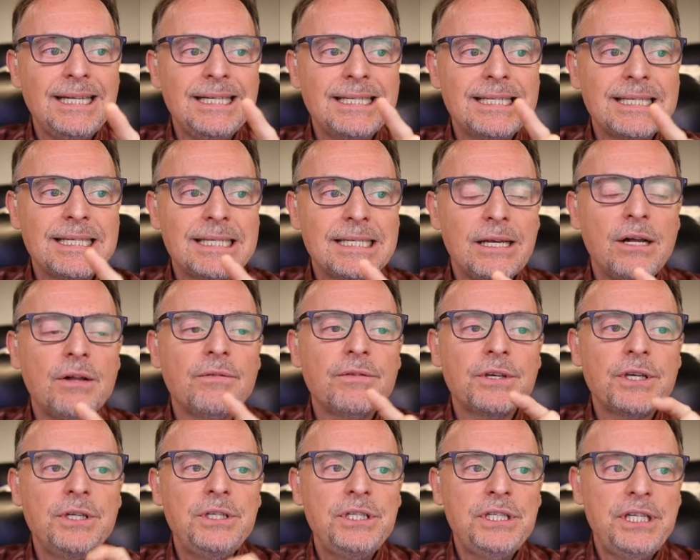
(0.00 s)
and
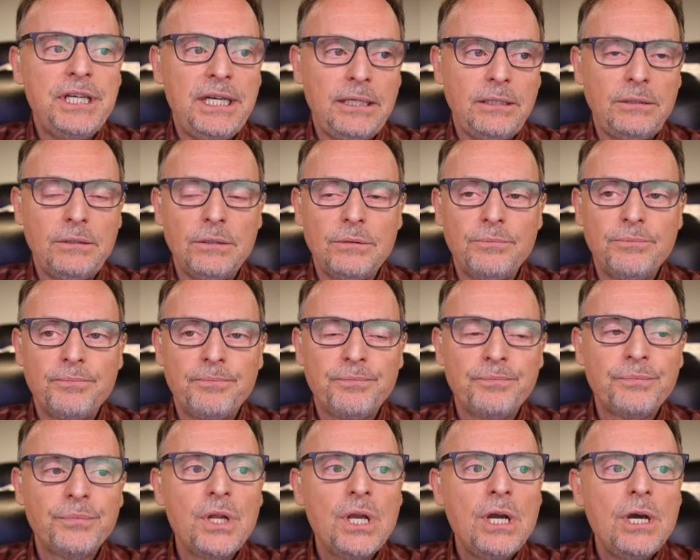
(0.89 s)
self-contained?
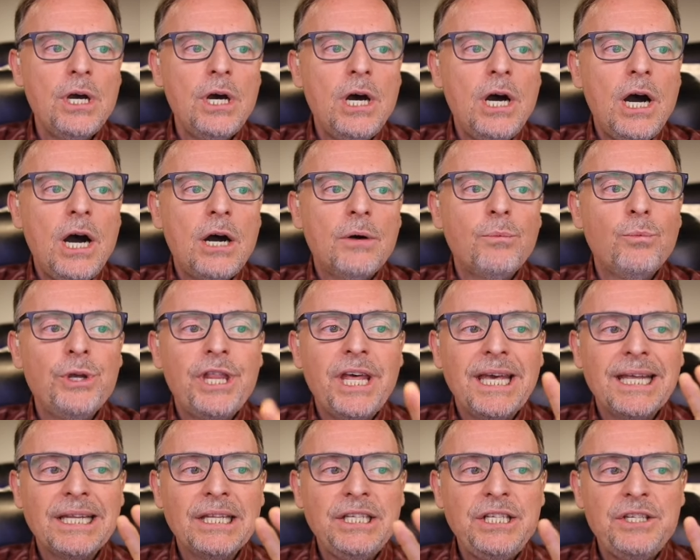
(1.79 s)
with
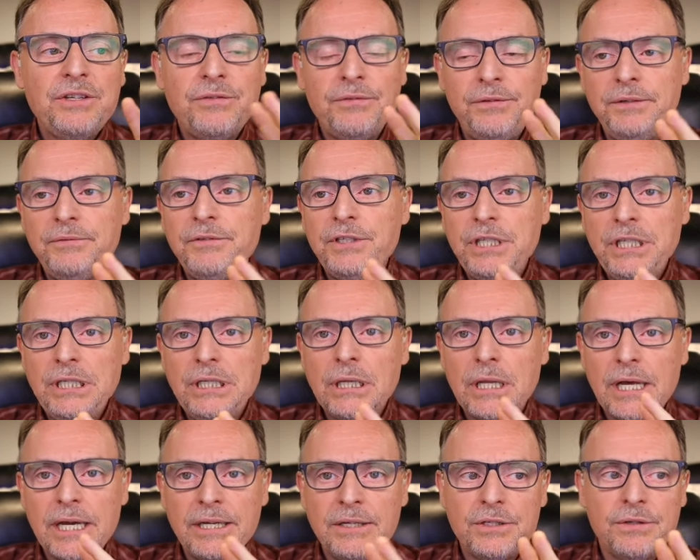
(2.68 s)
at least 15
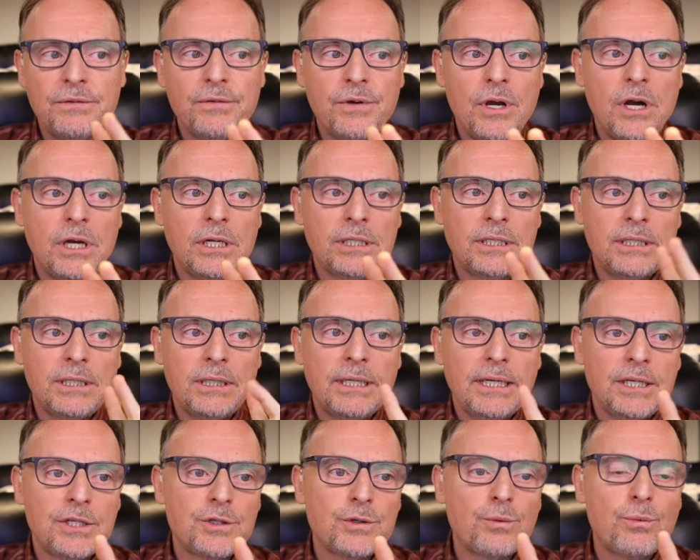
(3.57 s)
lines of content.
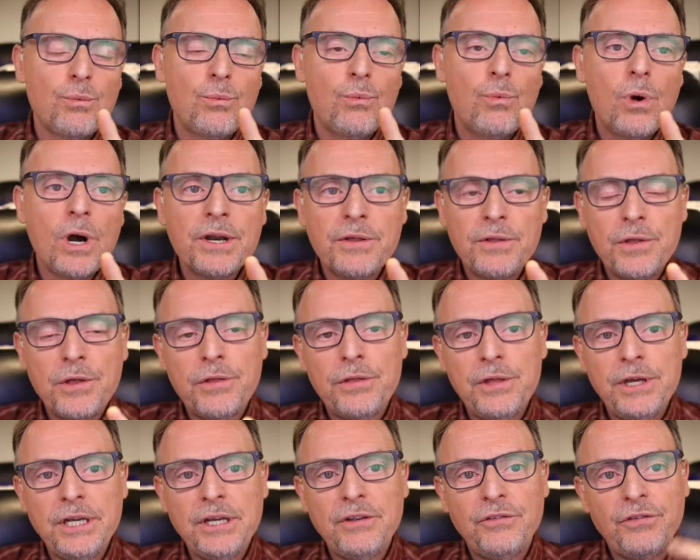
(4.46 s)
That's one of the
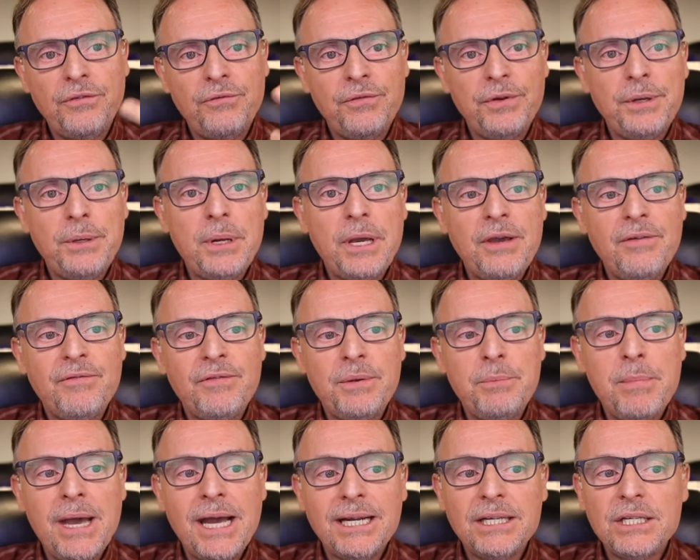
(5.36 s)
things. If it
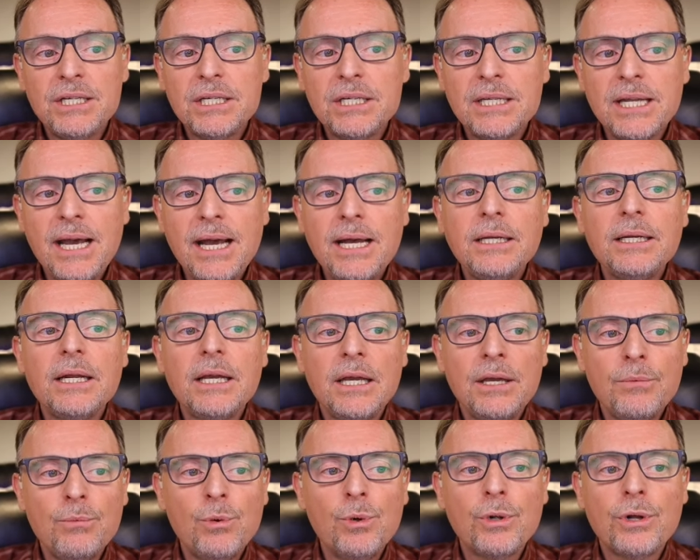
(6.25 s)
matches that,
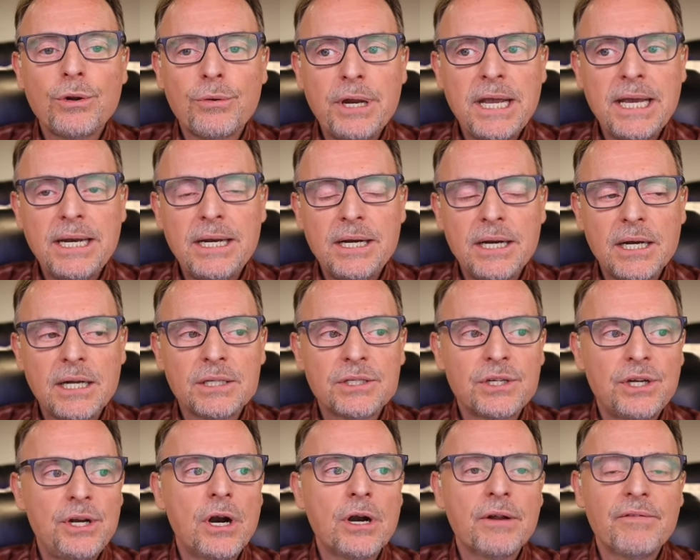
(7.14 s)
it will create it as
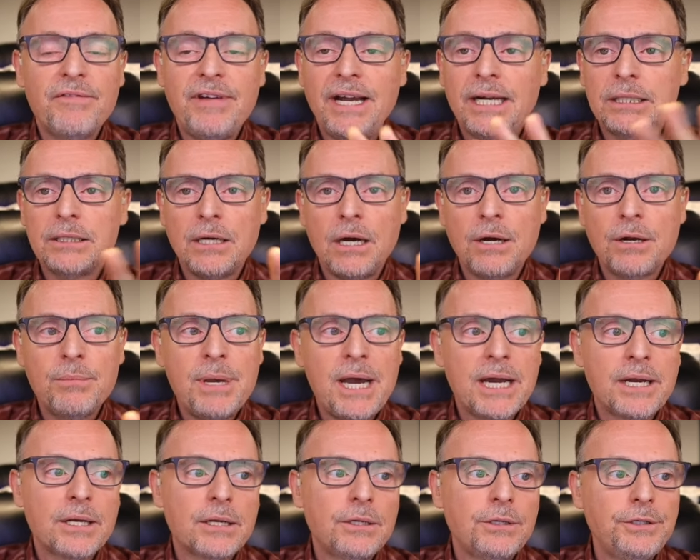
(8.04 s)
an artifact
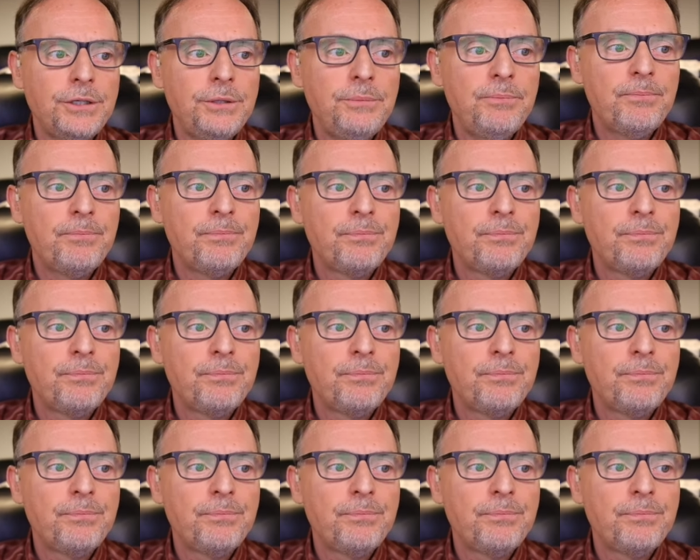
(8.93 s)
automatically.